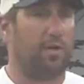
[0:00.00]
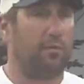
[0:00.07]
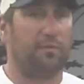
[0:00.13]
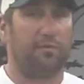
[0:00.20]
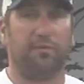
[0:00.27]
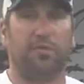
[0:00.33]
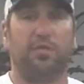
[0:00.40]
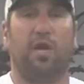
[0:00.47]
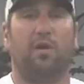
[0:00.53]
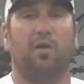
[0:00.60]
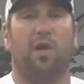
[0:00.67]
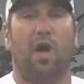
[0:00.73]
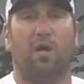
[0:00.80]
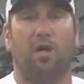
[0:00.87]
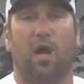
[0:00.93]
or come to
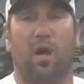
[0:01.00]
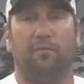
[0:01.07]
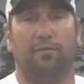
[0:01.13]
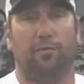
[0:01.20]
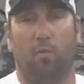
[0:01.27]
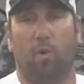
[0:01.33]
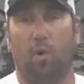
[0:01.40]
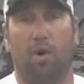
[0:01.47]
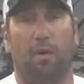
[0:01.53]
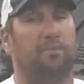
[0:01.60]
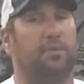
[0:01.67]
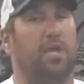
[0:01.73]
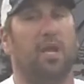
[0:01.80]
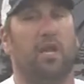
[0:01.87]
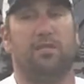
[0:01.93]
Fishhound.com for more
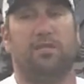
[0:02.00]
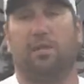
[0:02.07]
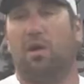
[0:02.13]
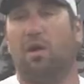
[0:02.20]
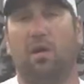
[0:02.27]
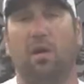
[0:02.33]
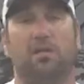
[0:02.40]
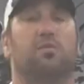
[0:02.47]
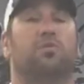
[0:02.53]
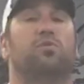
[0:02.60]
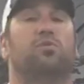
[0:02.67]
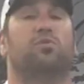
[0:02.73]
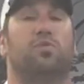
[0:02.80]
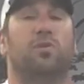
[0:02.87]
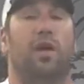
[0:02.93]
updates and all kinds of
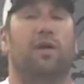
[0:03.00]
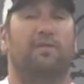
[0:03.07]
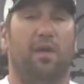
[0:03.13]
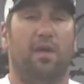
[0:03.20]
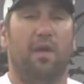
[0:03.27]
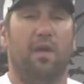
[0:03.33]
cool stuff.